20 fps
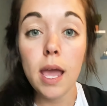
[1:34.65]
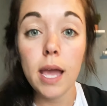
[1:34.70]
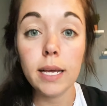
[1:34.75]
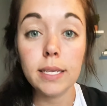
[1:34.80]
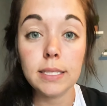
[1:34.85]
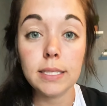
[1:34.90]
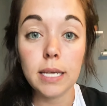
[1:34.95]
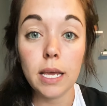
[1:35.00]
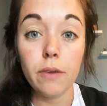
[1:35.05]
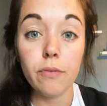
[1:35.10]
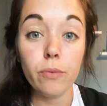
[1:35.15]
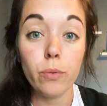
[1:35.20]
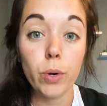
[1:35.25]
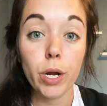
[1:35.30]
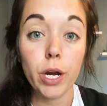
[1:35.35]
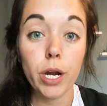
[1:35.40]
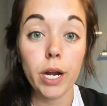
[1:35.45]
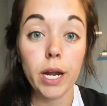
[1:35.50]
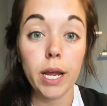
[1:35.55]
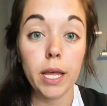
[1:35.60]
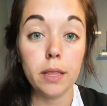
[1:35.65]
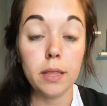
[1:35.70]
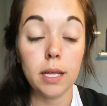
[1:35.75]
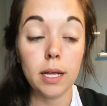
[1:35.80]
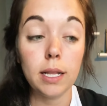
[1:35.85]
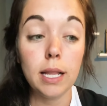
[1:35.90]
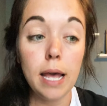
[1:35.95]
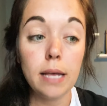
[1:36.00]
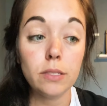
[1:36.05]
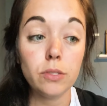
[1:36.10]
is if we're in the
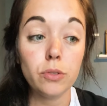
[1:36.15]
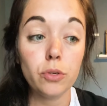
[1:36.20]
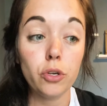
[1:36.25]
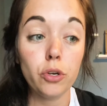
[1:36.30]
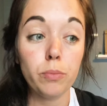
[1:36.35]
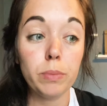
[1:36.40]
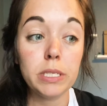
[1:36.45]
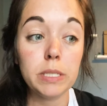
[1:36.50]
classroom,